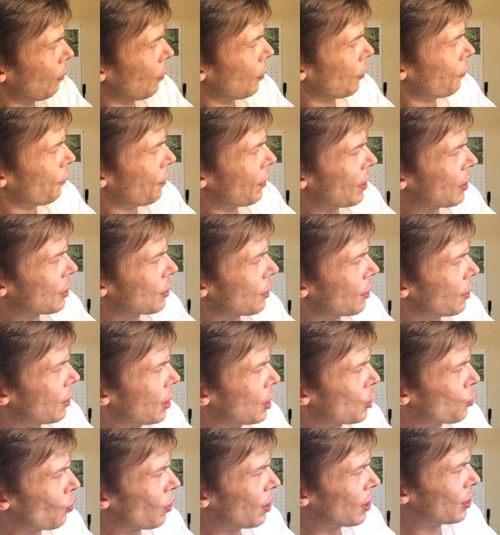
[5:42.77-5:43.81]
We'll finish
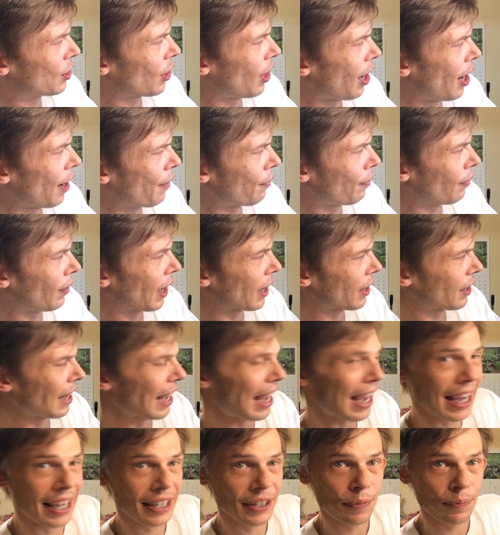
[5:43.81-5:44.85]
these ones off like
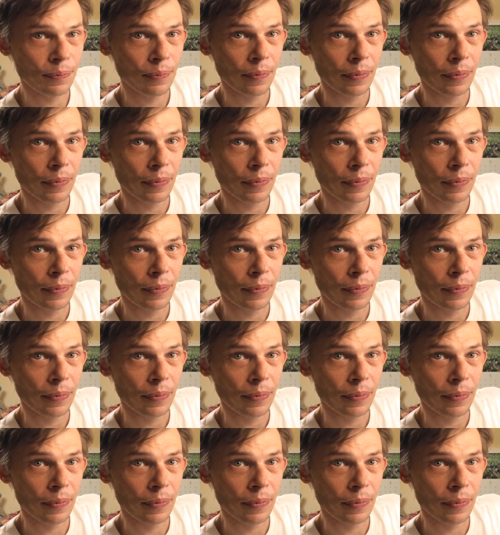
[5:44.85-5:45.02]
that.